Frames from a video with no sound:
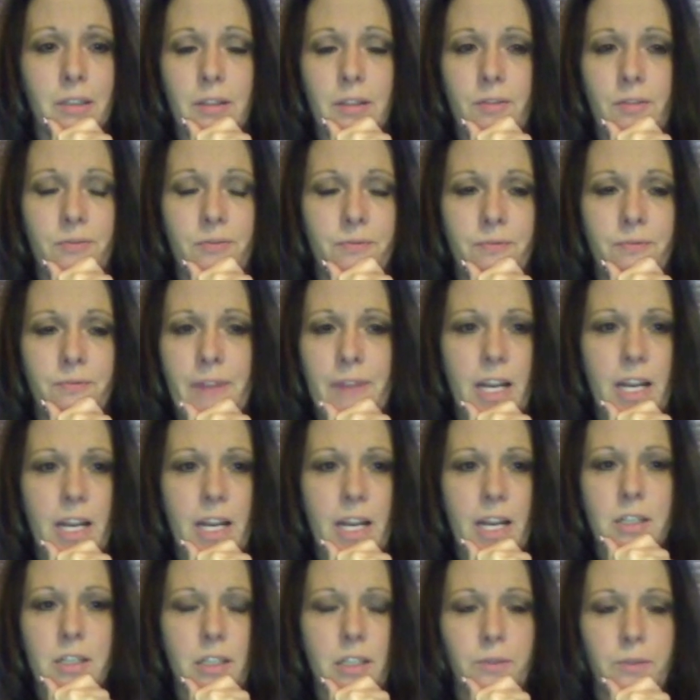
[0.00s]
financially
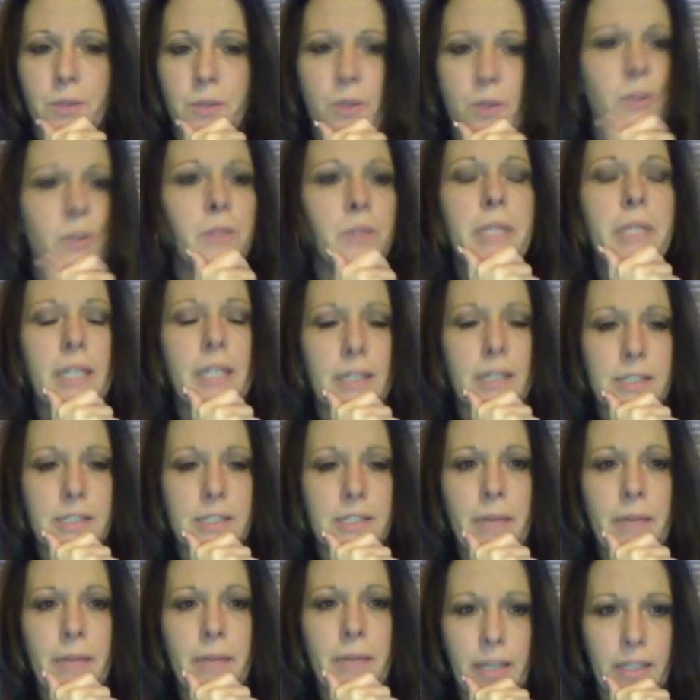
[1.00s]
ruined because of my
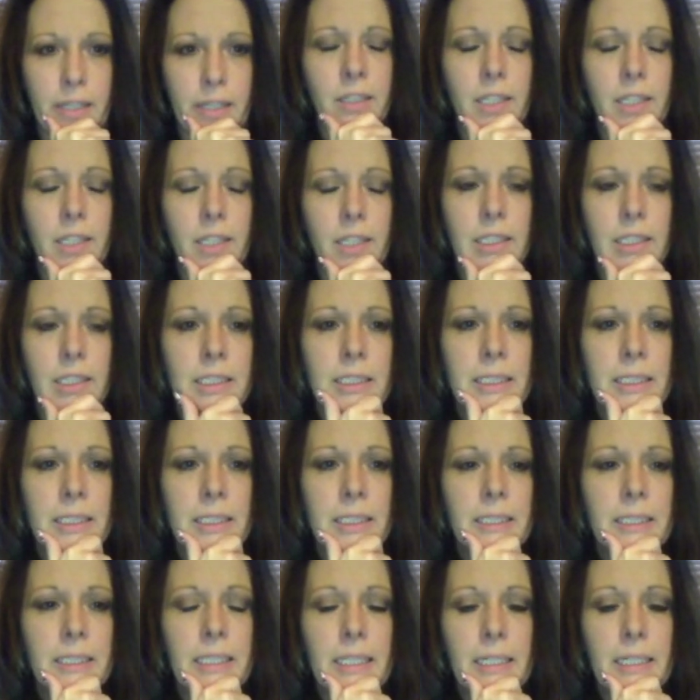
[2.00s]
health.
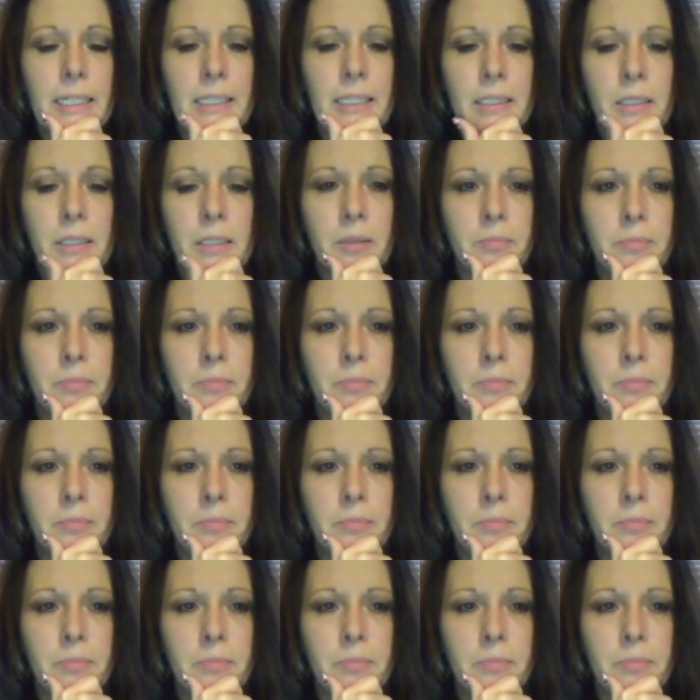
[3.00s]
Um,